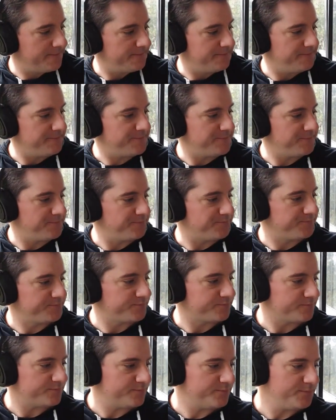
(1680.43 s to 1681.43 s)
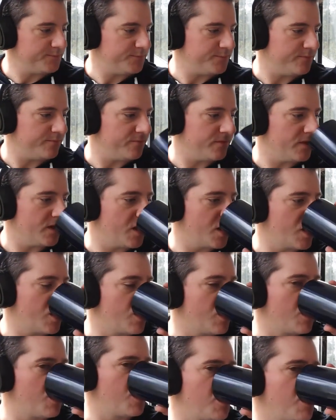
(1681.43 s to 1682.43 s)

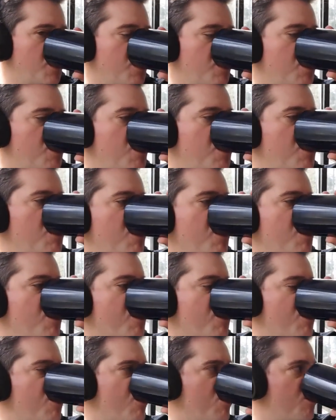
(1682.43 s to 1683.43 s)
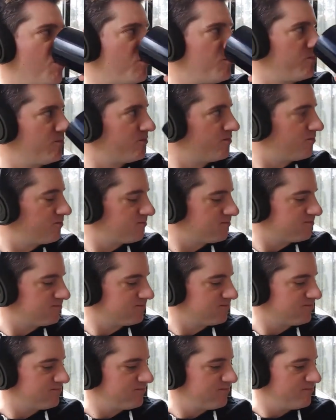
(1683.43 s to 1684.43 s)

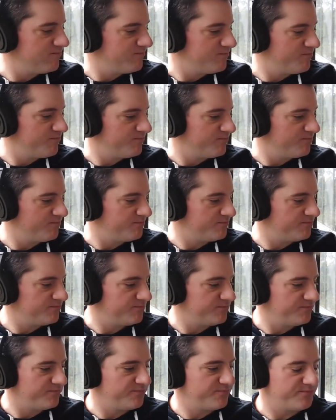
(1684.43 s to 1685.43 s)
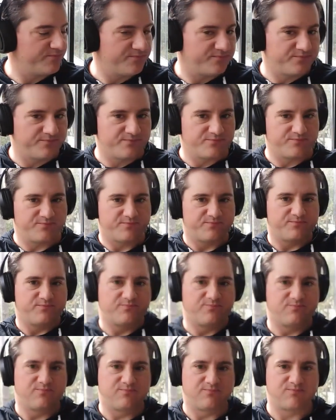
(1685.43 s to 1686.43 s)

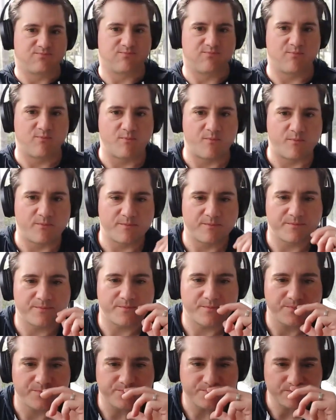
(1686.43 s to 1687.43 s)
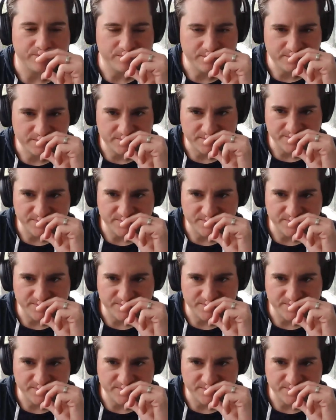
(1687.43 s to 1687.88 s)
[no speech]